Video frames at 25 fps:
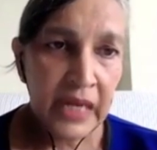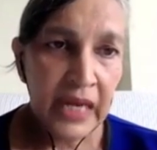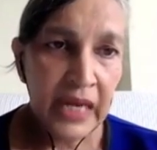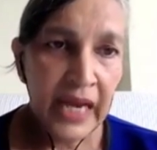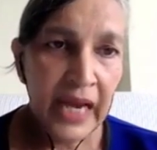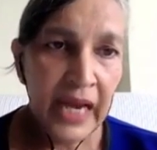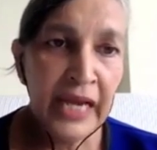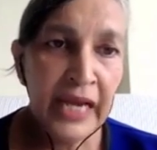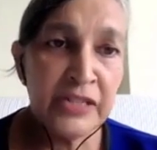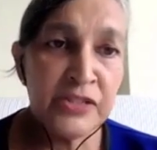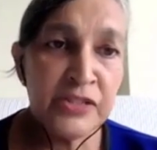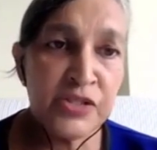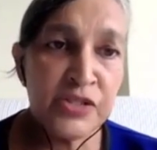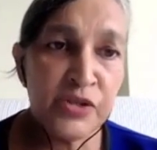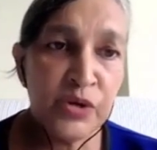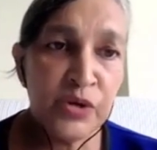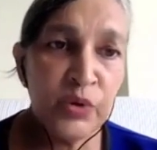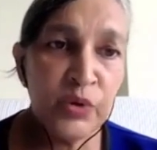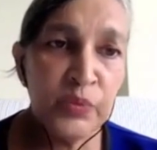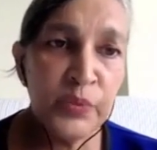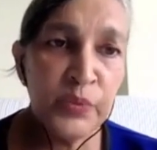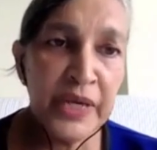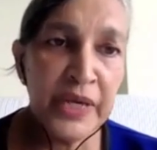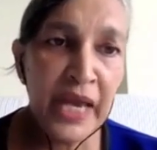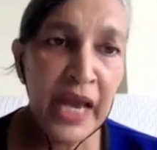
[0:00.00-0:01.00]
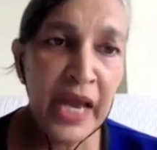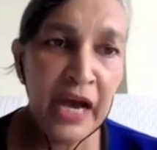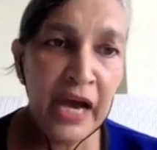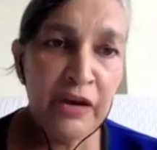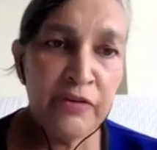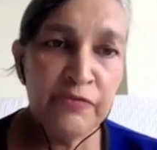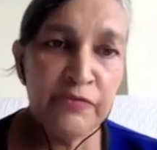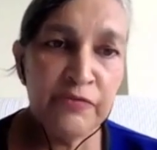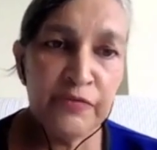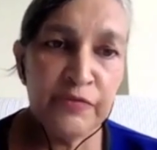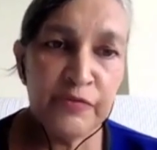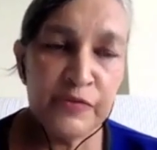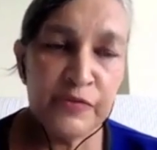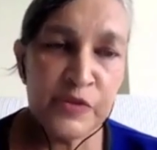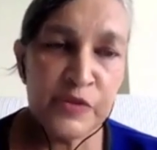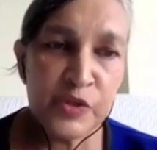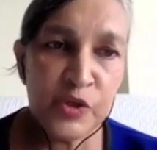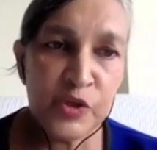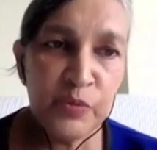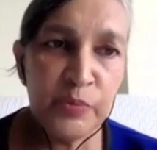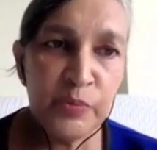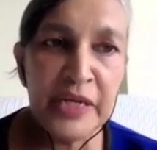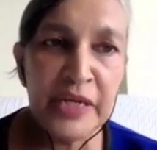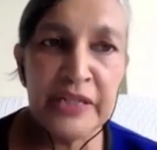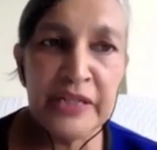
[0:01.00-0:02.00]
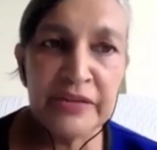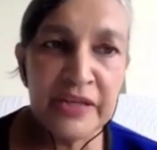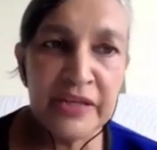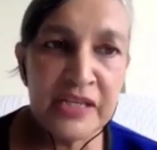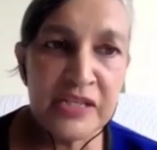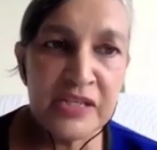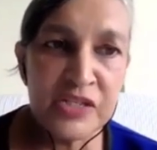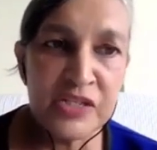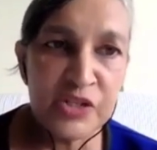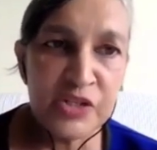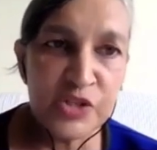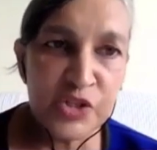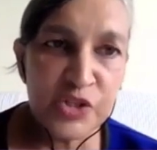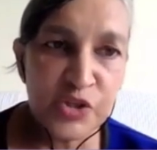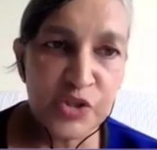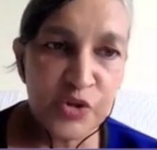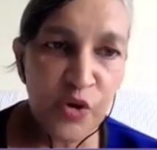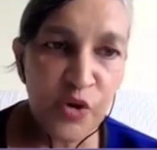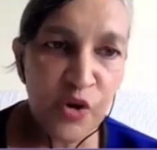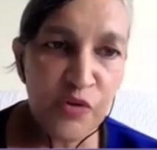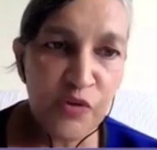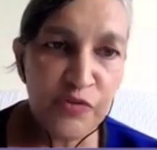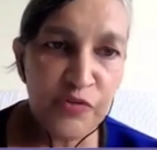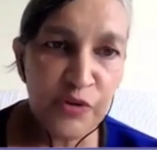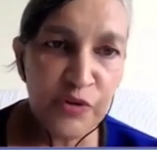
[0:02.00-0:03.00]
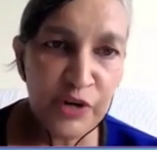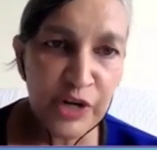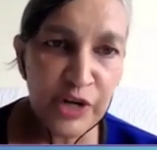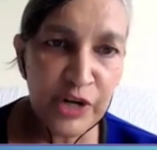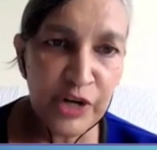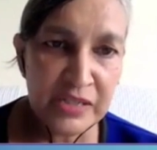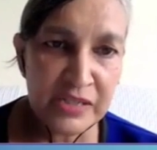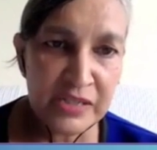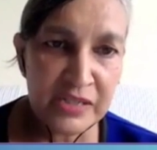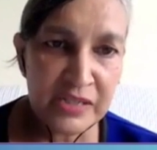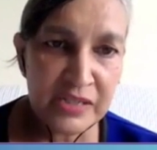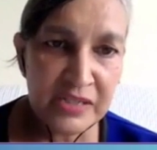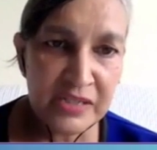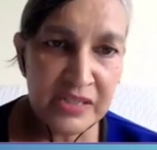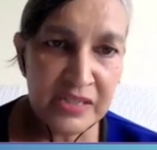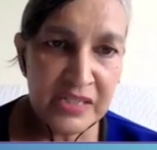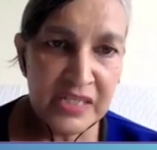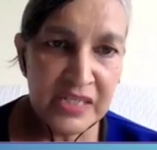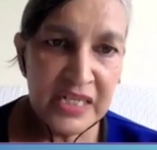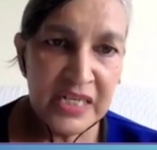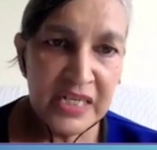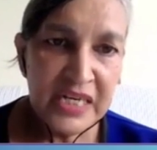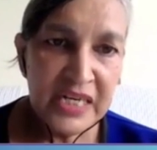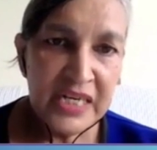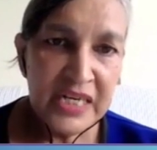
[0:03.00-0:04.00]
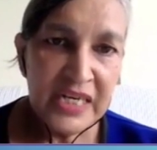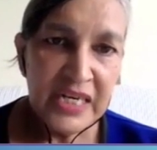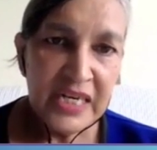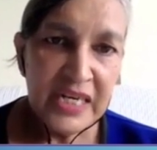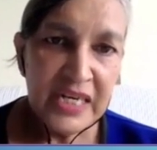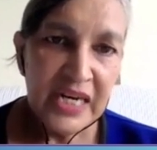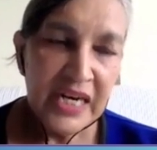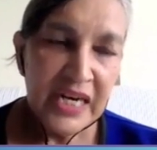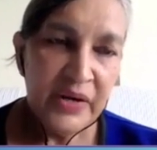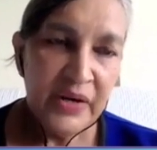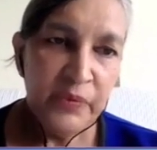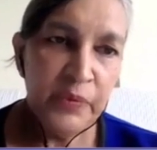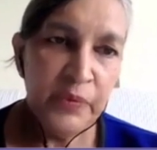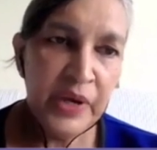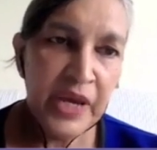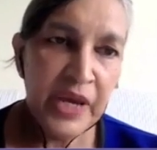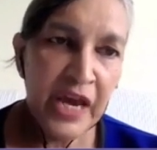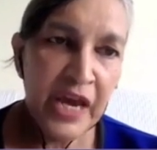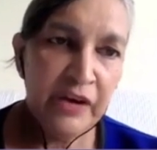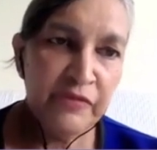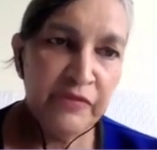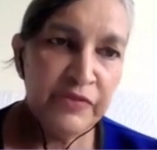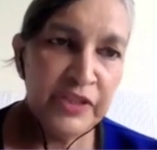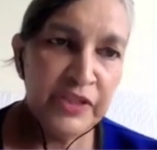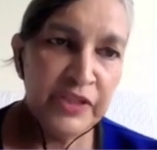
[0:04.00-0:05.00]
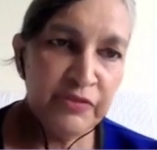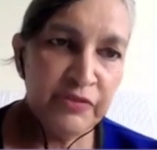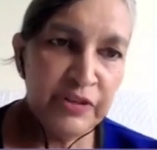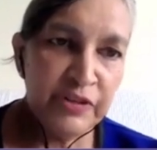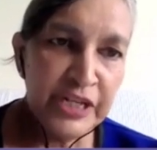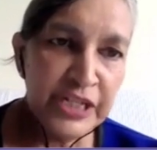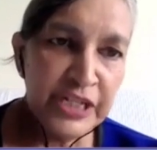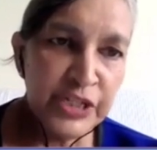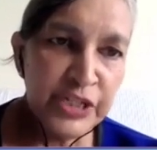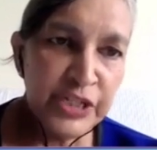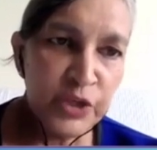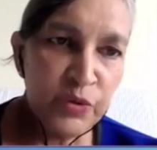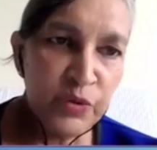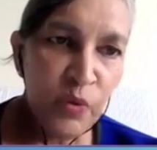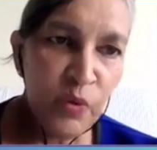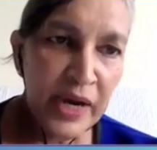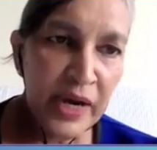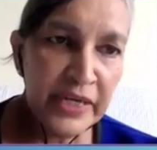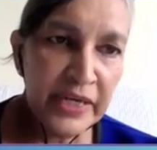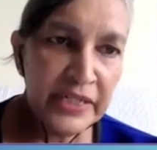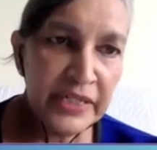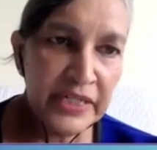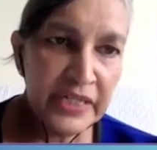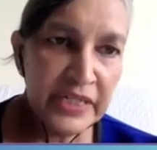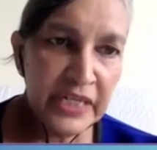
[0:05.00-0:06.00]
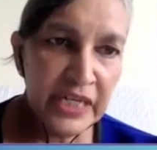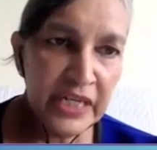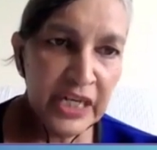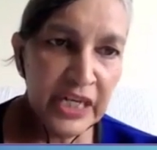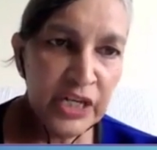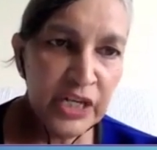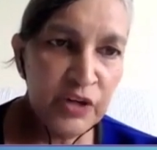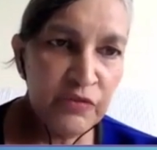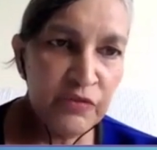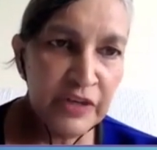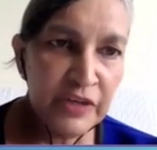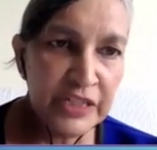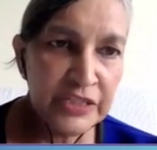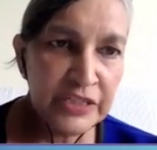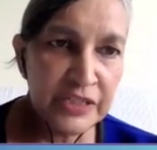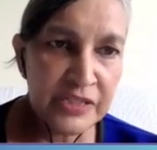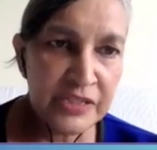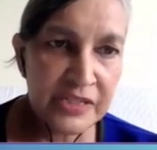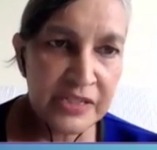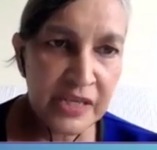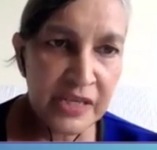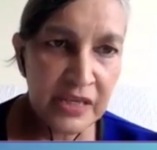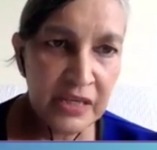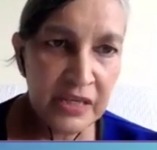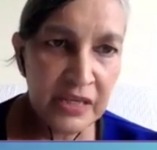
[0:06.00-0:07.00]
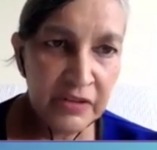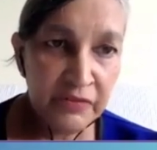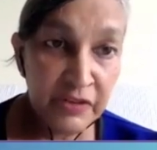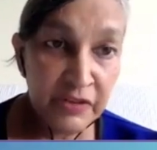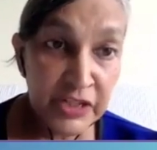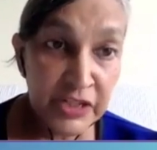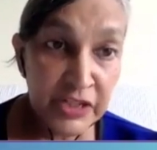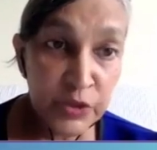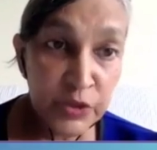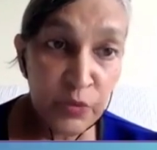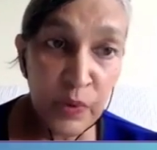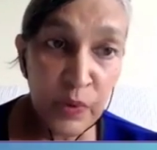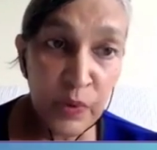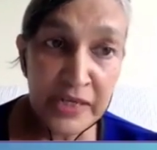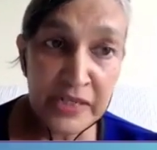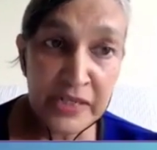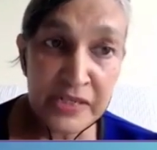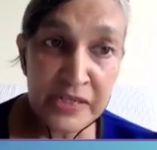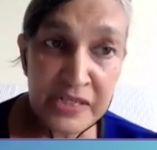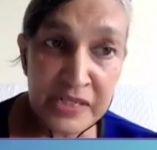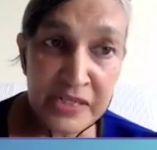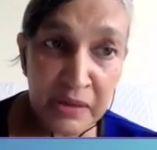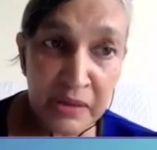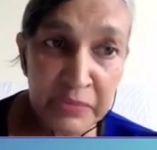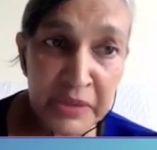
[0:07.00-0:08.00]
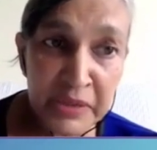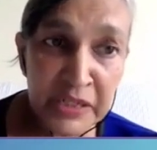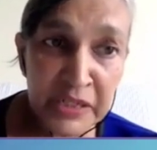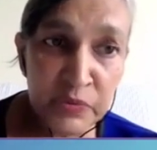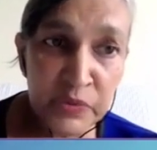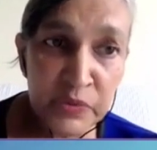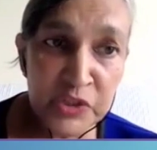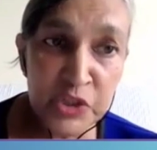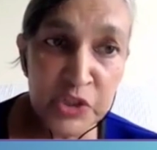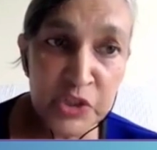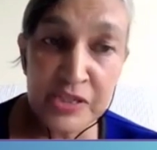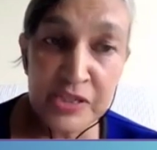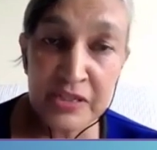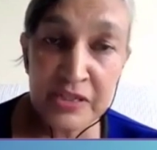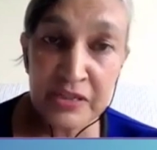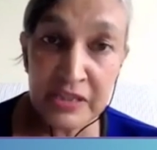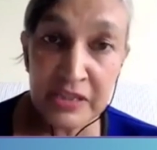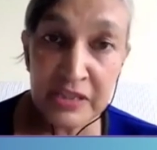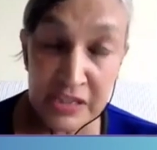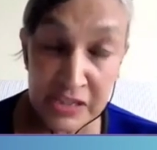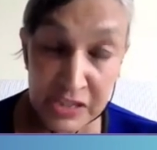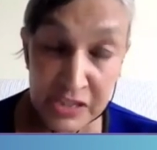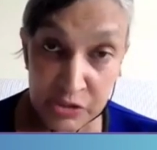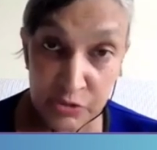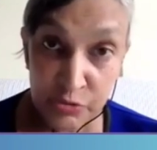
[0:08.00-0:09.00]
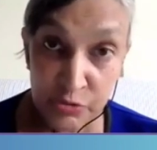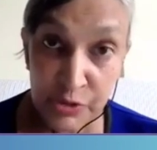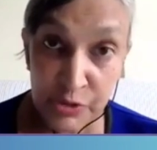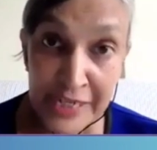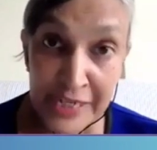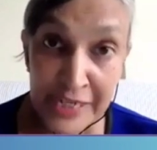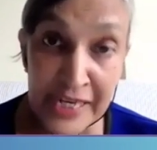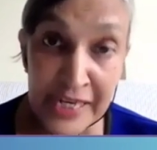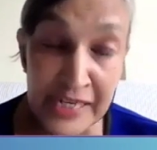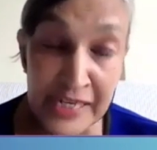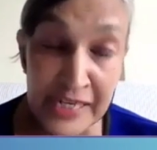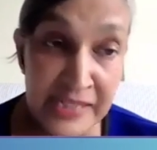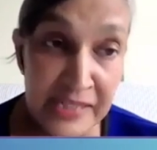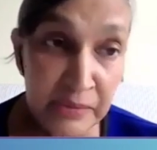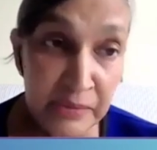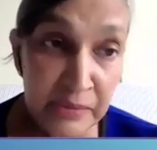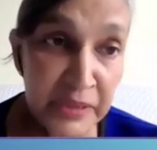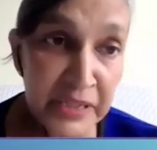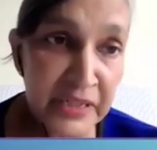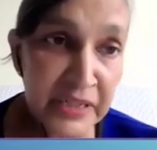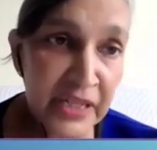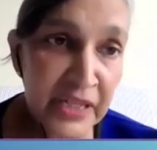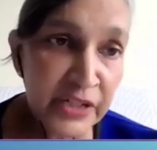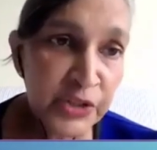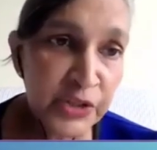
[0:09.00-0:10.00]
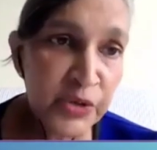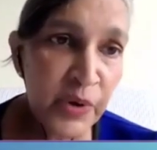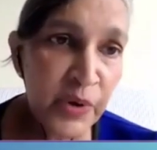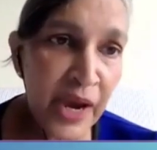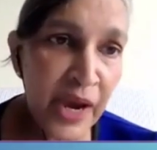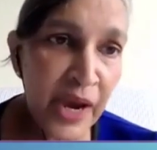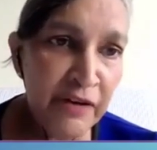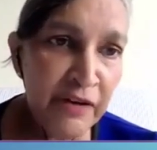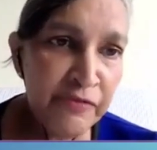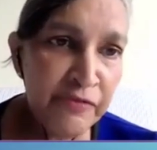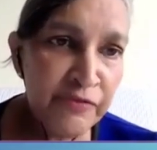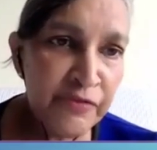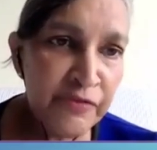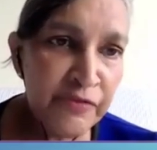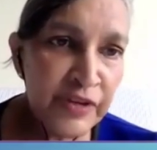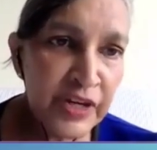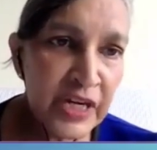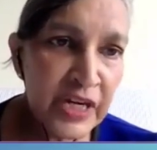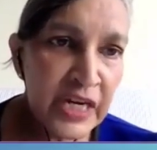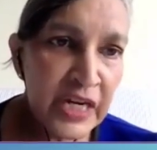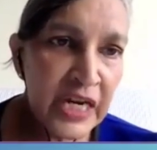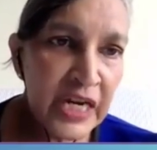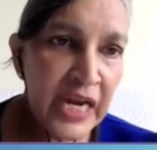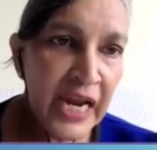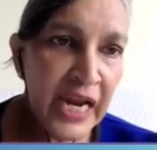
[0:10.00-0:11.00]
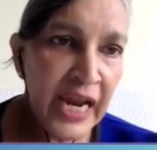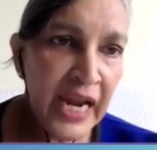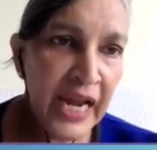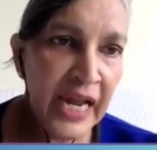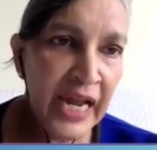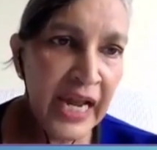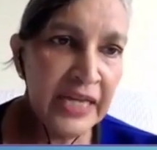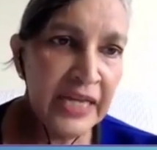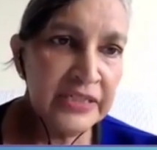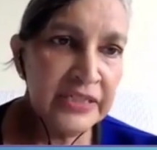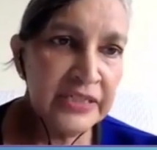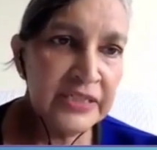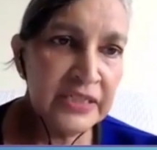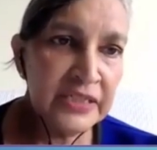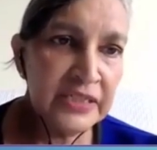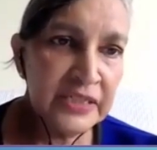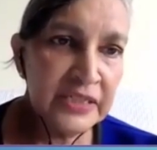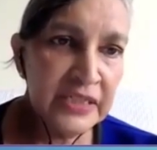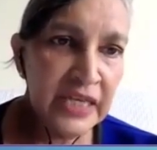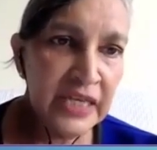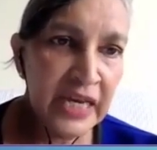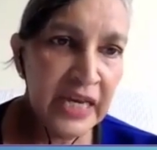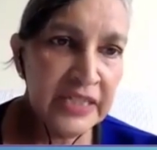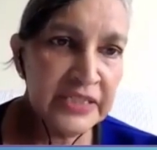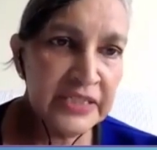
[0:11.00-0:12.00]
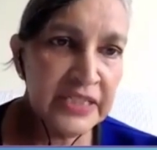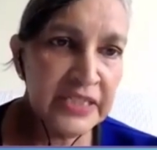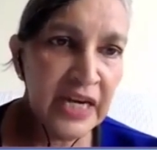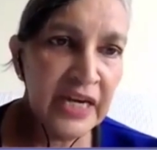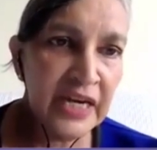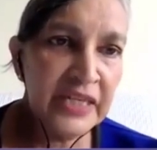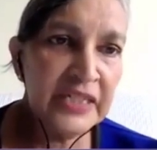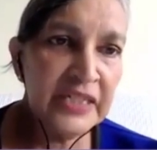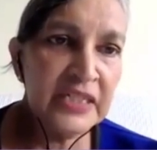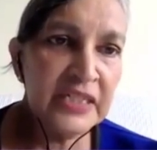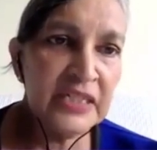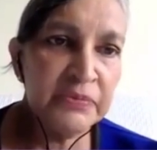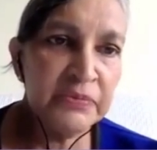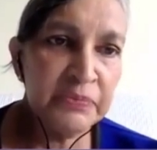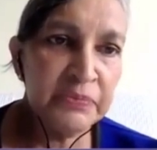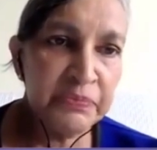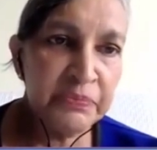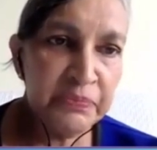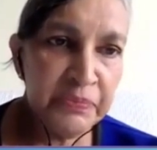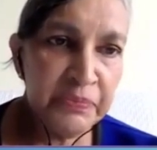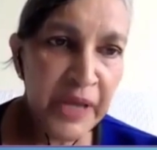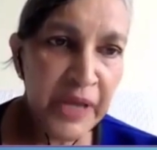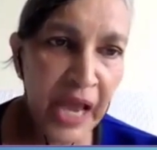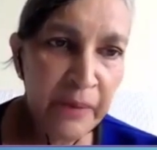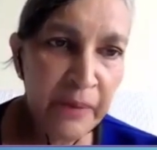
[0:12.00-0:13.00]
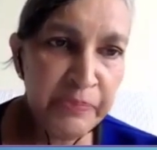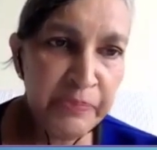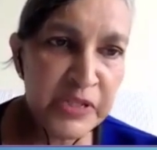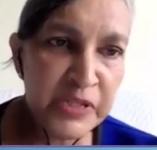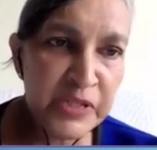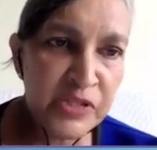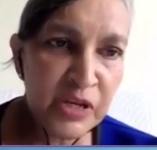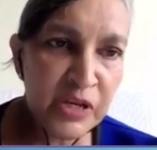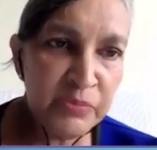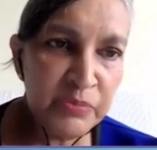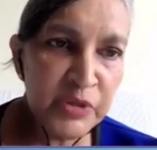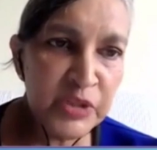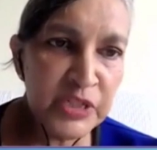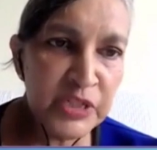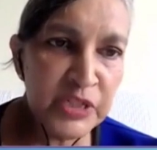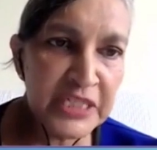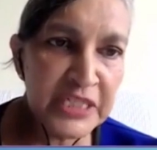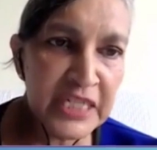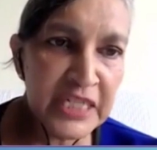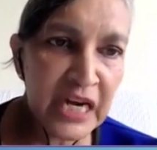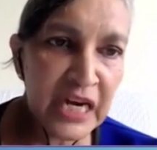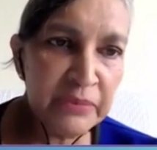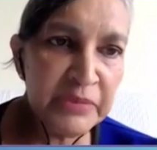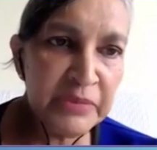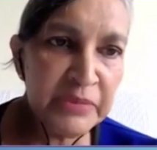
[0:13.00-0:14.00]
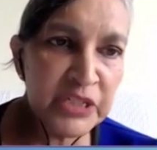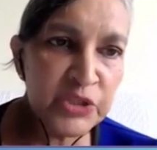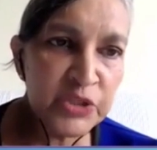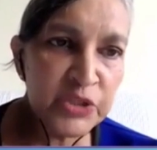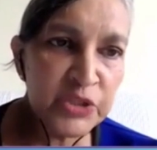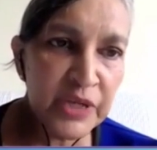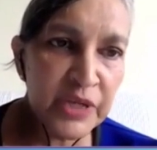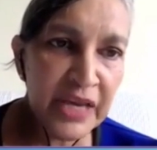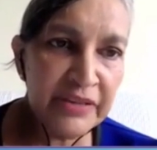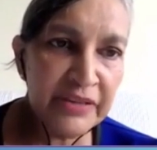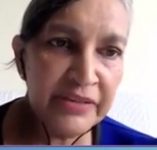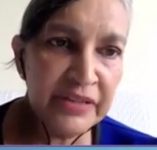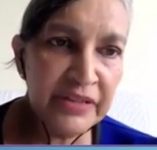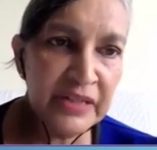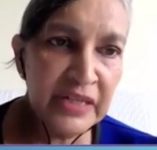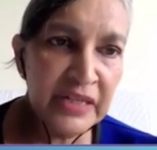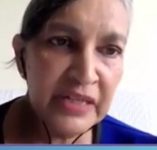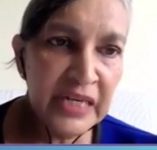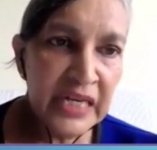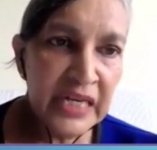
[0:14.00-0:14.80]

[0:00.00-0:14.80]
And so we have so many things in store for us. We have the region-wide region-wide summit, which is this 3-day summit that you have, and the entire APPIS community coming together